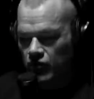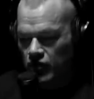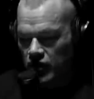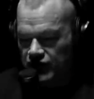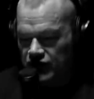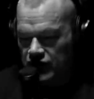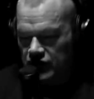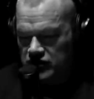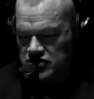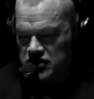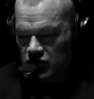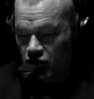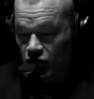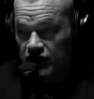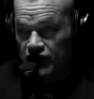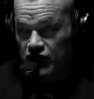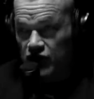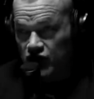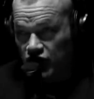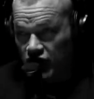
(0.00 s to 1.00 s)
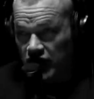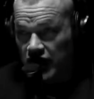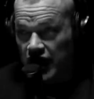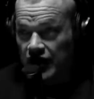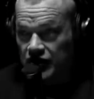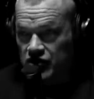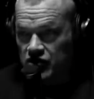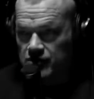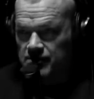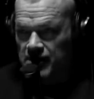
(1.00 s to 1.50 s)
What if he was? What if you
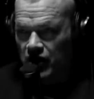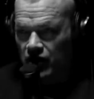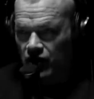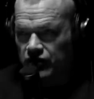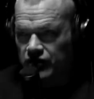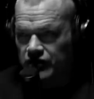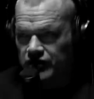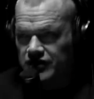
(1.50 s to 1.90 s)
forgot your belt?